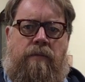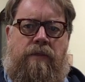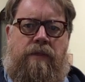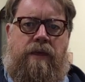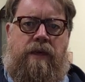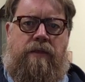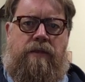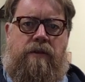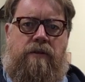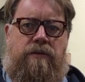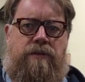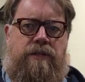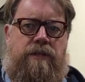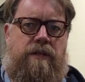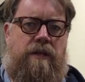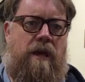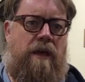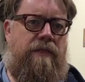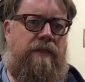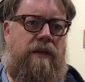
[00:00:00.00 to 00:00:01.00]
that there's
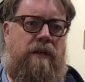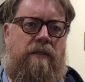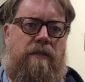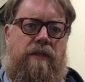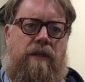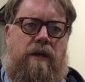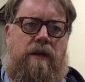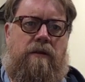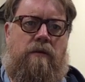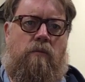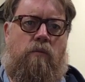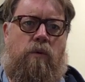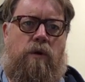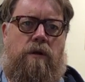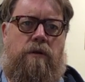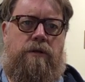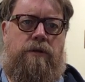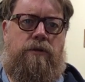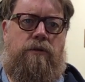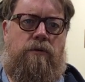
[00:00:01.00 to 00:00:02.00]
nothing that we're
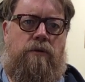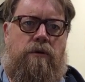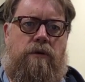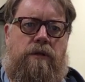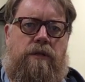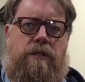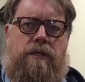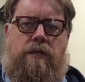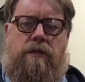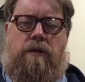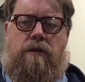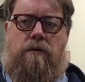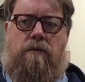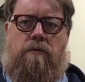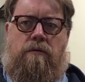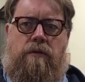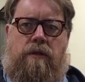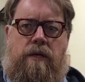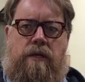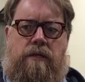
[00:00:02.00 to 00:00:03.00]
too good to
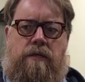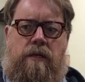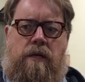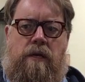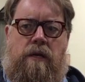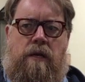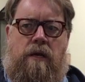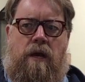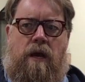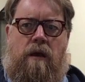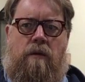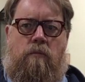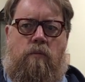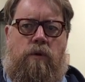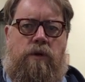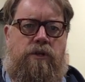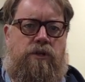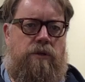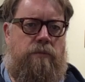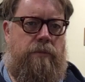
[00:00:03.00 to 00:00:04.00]
do, that
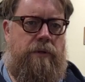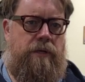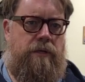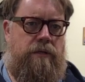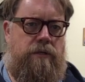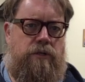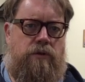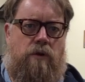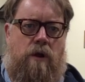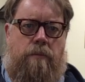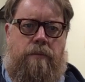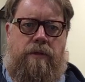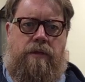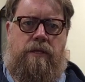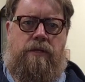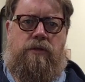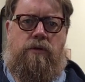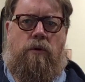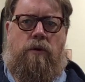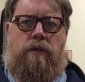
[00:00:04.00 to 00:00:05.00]
we should be scrubbing the
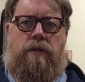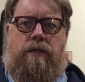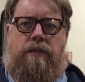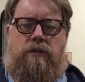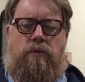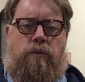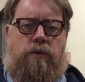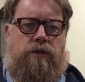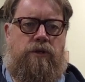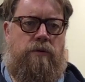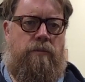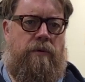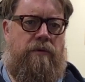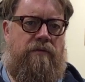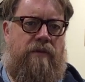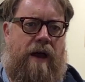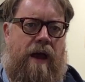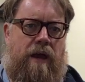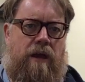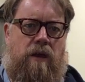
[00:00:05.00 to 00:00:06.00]
toilets, we should be
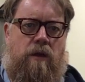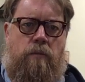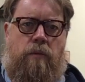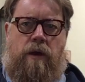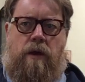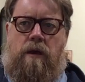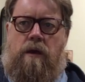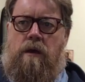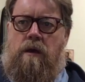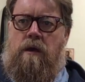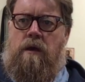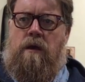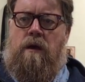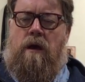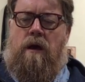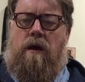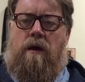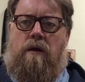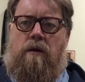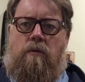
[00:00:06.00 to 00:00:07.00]
vacuuming,
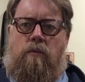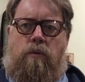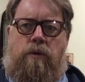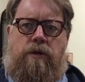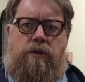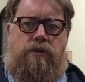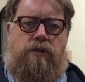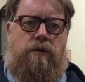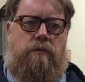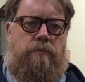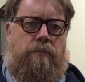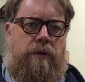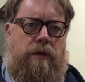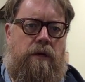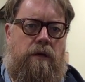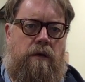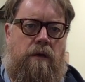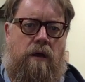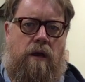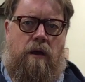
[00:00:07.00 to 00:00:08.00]
we should
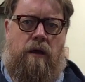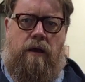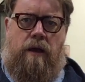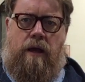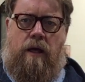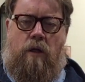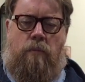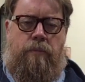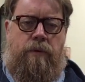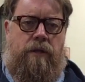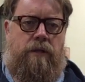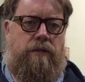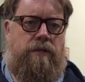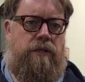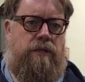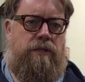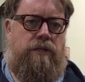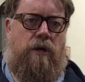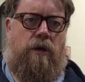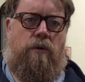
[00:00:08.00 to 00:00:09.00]
be helping to
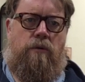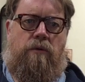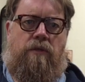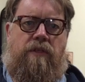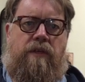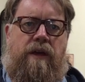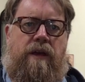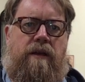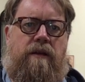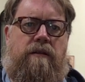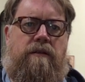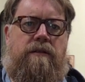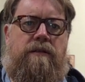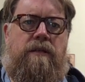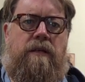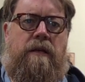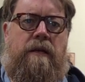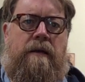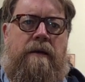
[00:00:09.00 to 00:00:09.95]
tote things.